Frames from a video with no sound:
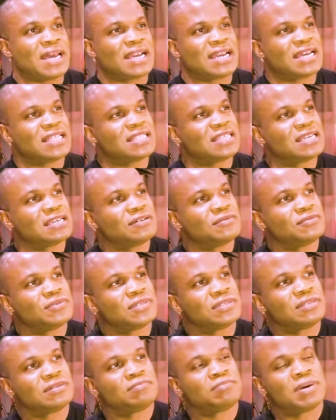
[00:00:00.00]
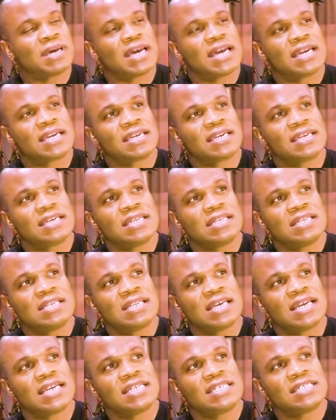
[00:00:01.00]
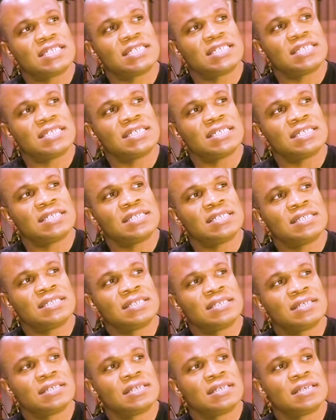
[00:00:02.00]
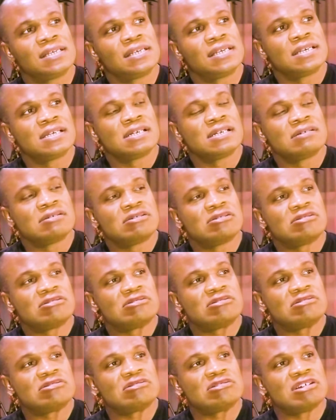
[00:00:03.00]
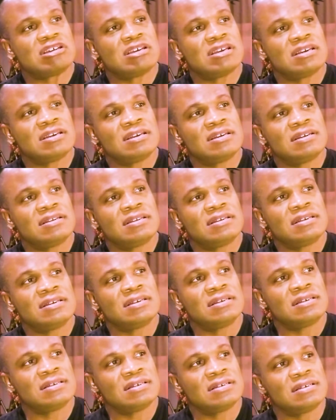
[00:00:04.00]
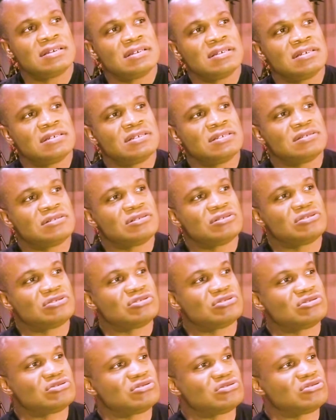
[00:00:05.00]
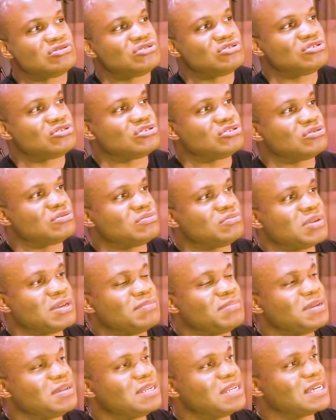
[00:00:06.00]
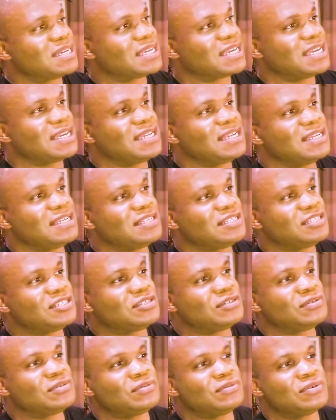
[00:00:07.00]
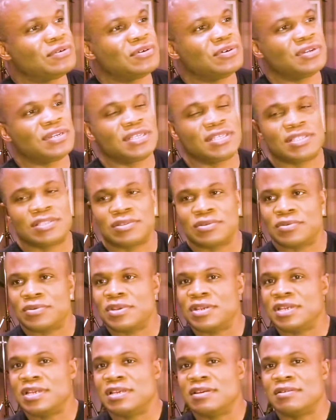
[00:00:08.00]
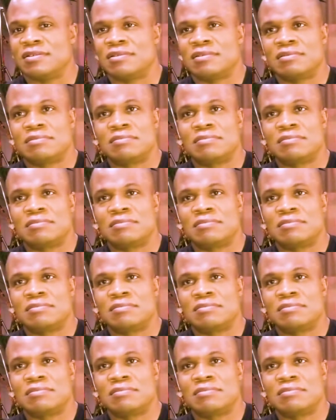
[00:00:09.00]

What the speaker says: I think it was back in 1980, maybe like 82 or 83 or